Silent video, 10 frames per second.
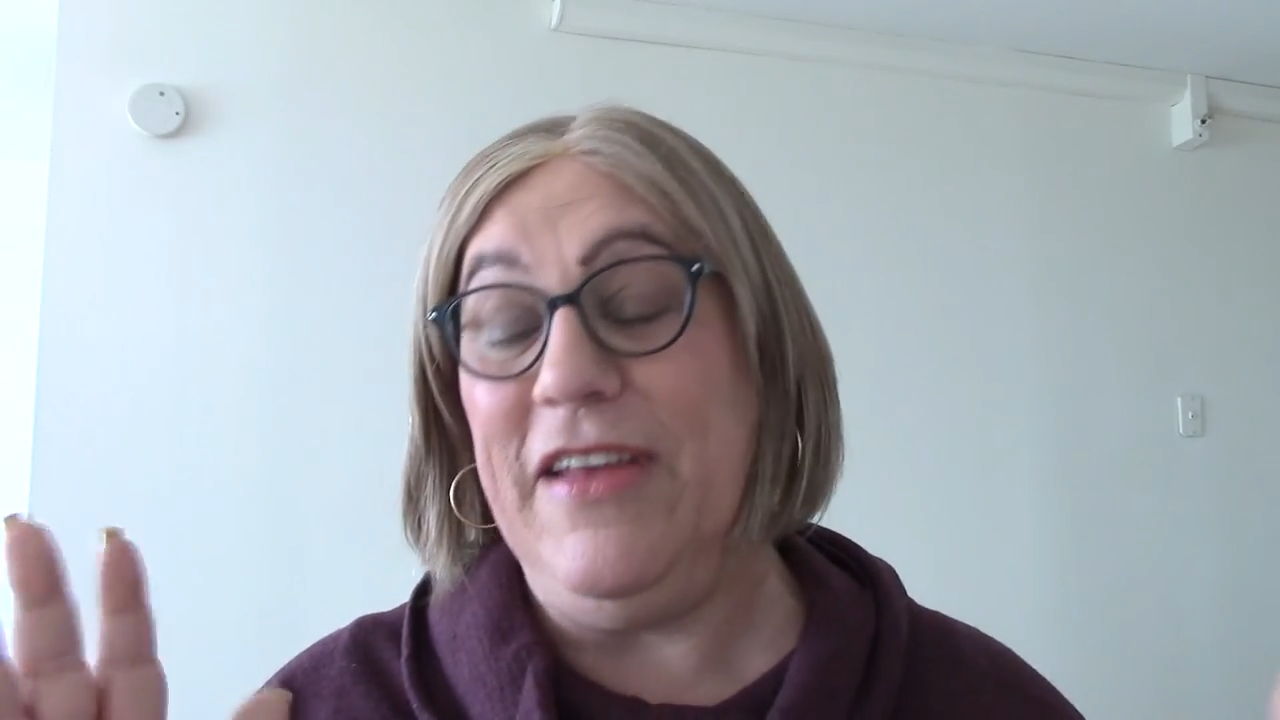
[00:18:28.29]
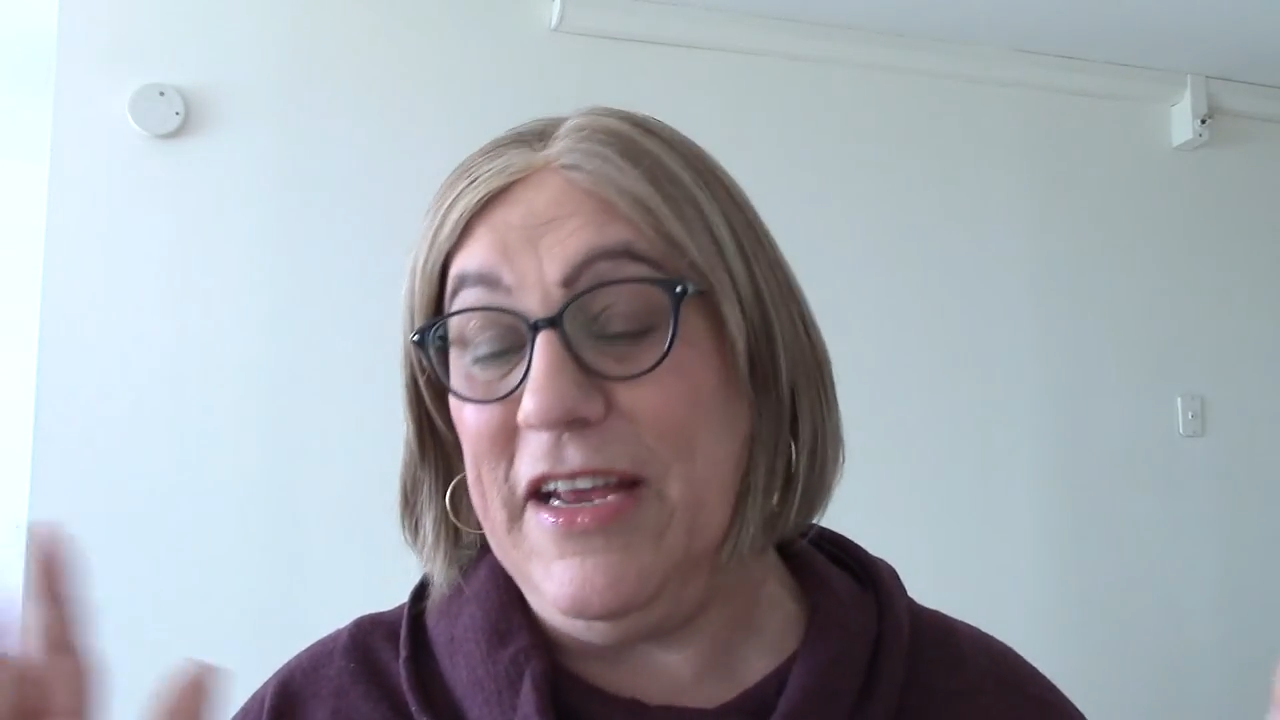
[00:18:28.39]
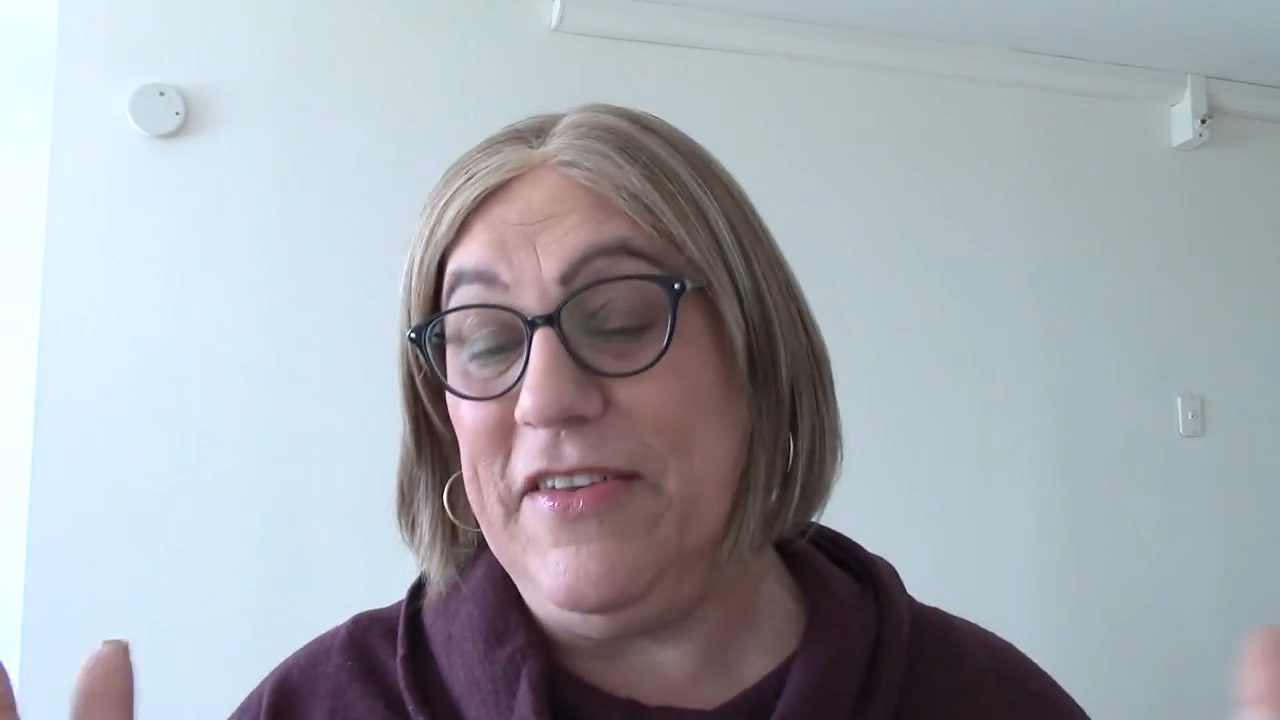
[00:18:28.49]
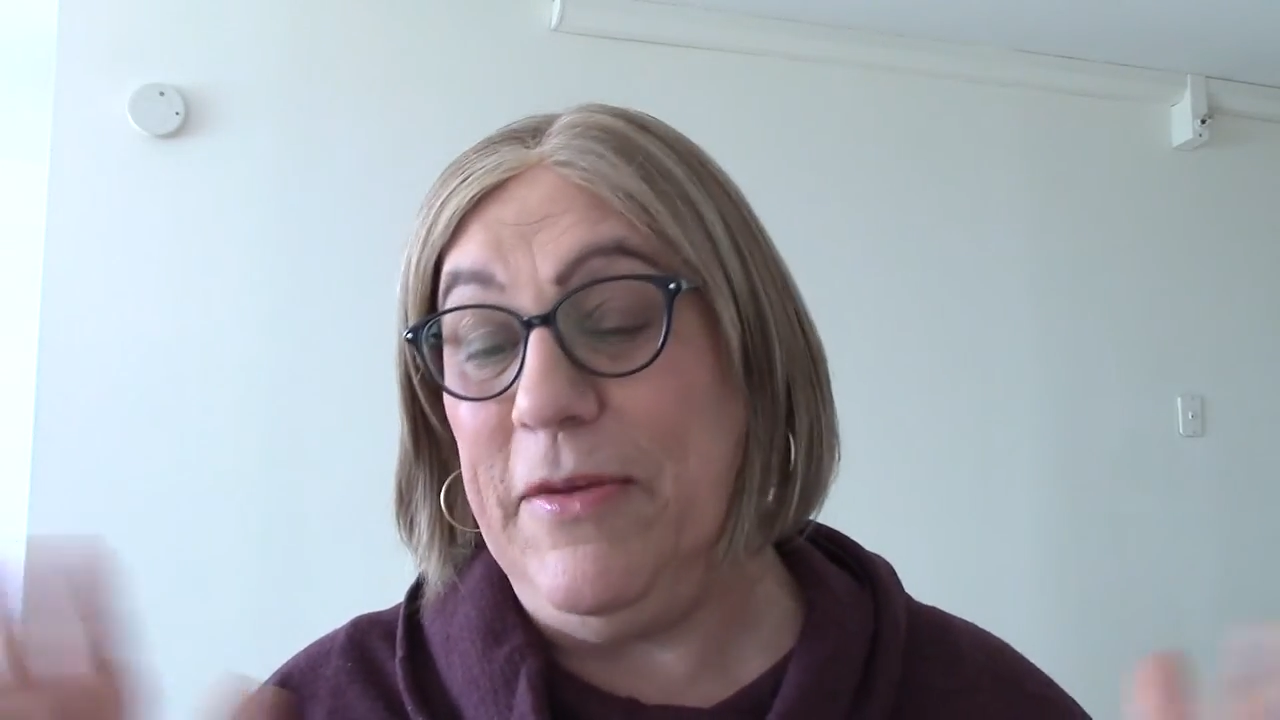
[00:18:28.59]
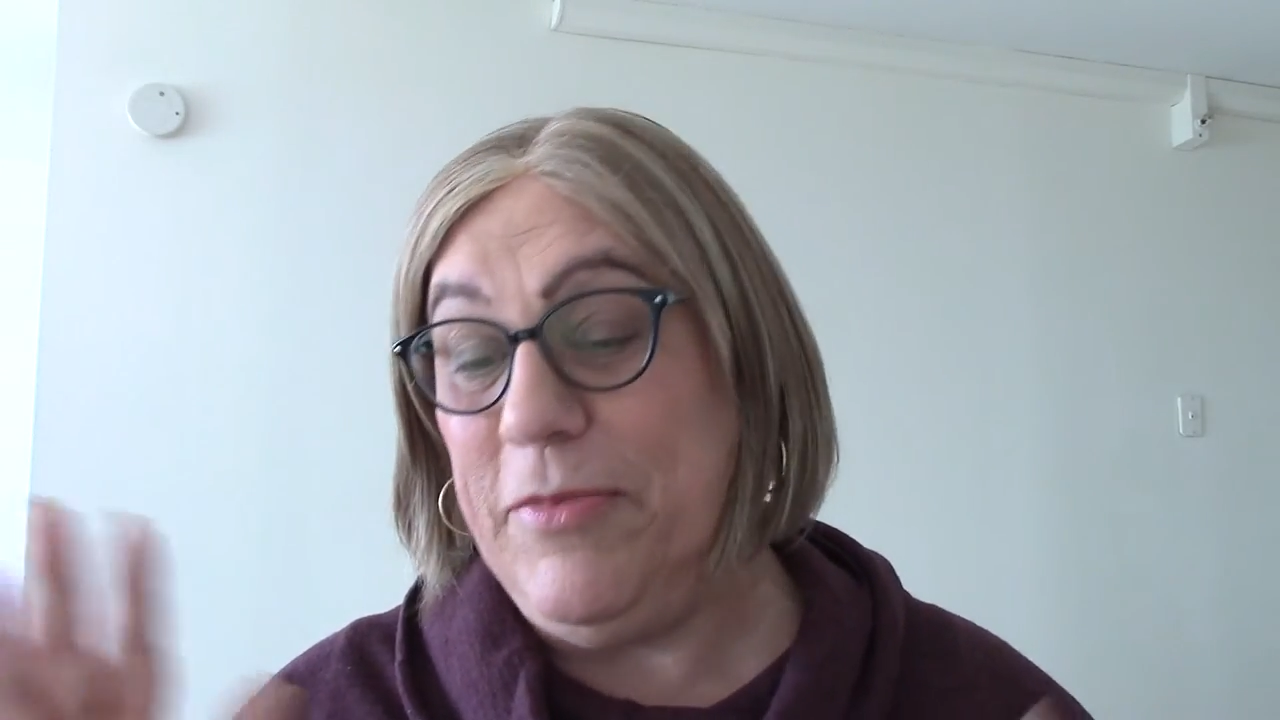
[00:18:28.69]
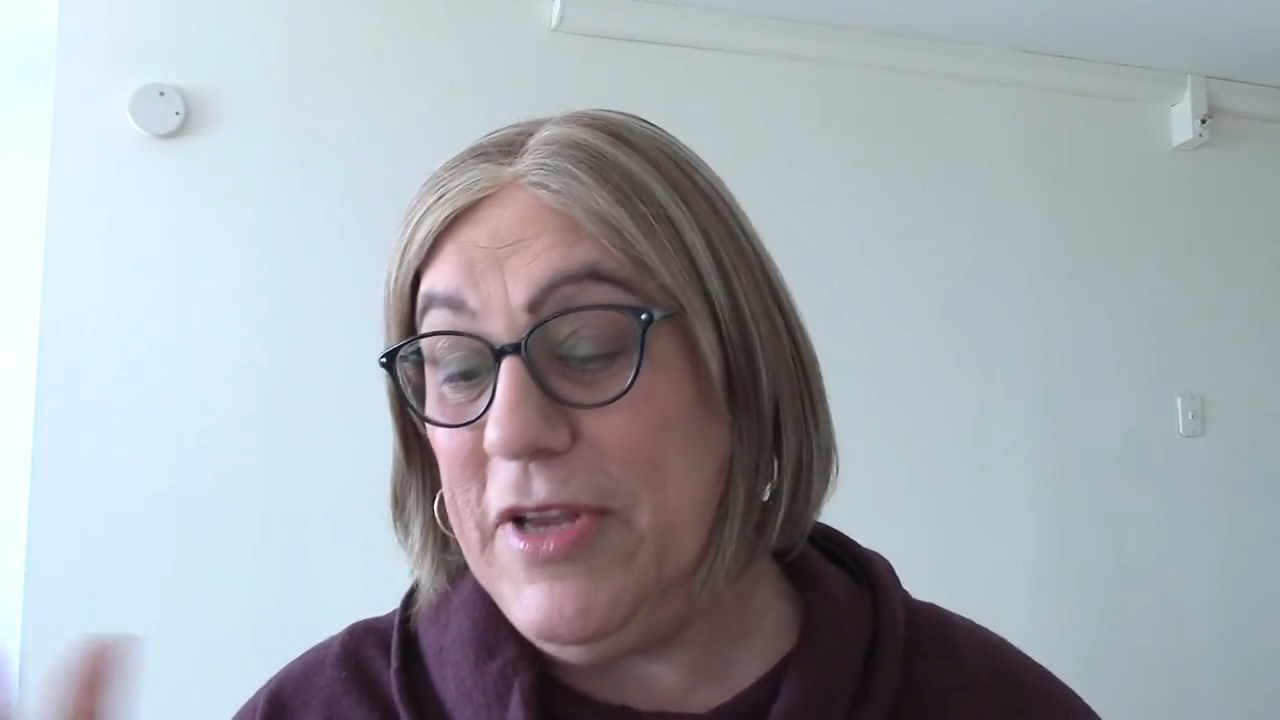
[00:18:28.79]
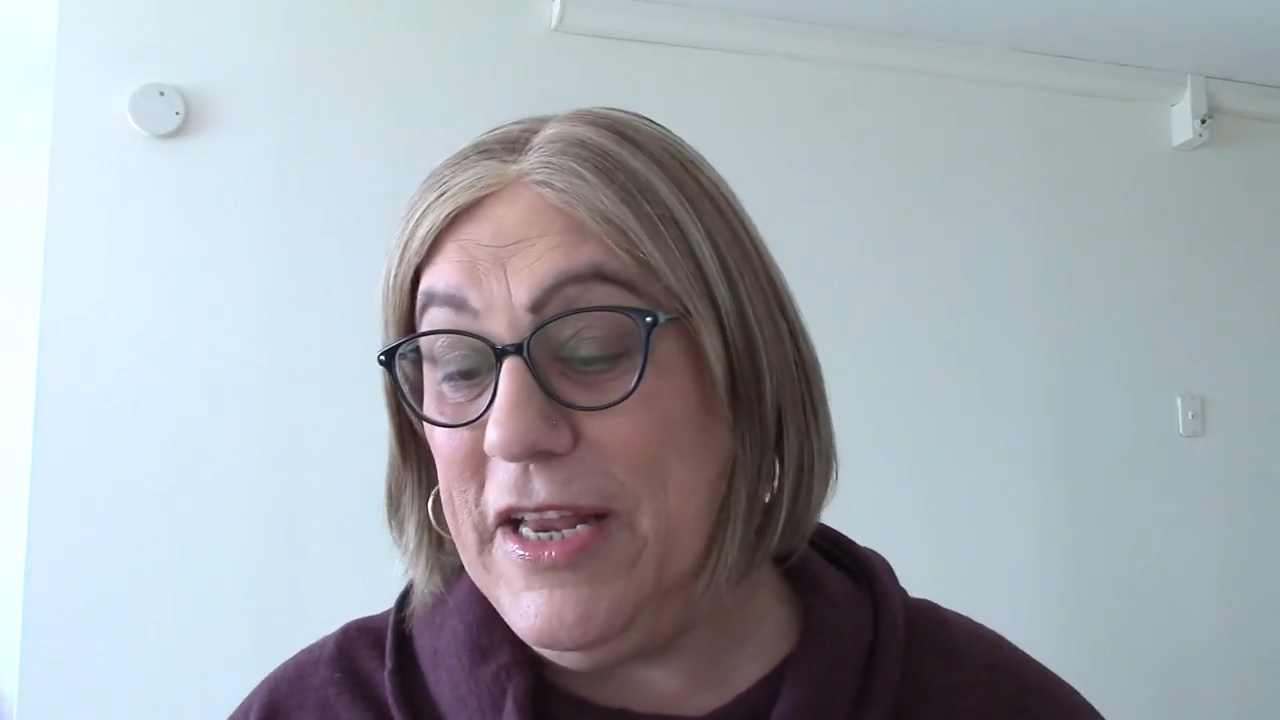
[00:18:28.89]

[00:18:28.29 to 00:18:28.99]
except